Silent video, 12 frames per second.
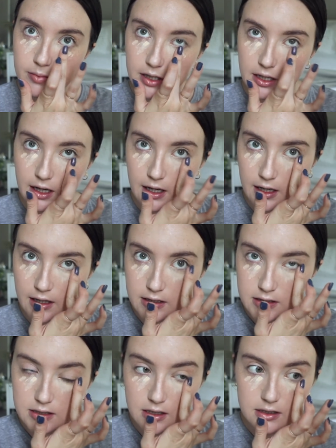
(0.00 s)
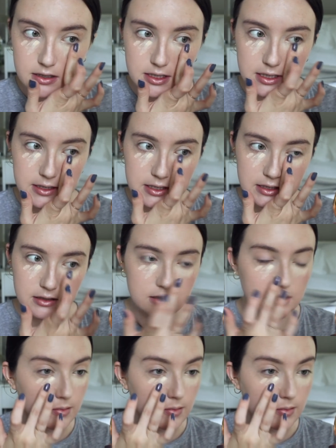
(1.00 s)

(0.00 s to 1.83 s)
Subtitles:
but it has a decent